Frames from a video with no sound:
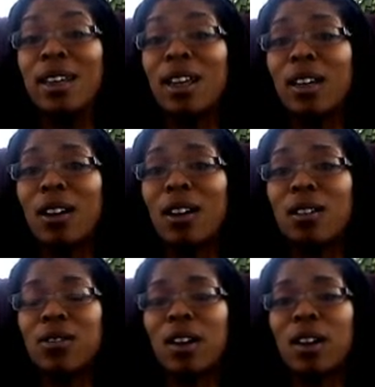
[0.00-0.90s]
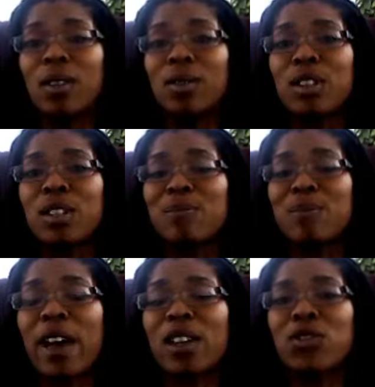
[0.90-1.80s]
kickoff this
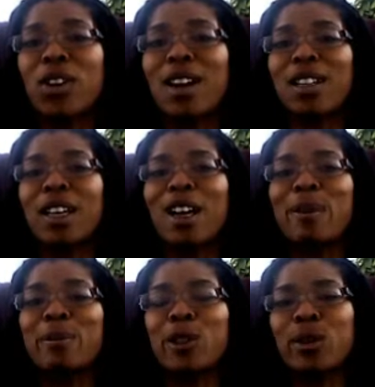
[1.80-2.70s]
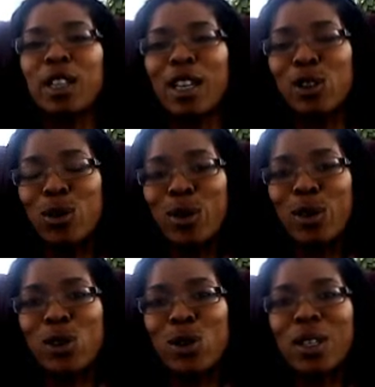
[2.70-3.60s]
past Friday. I'm so glad you
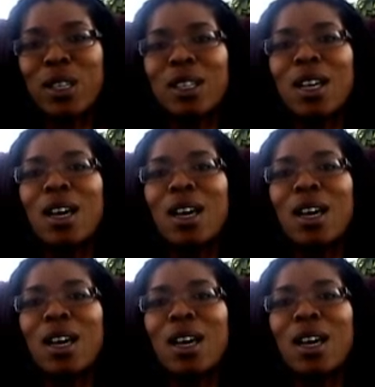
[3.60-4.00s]
enjoyed it.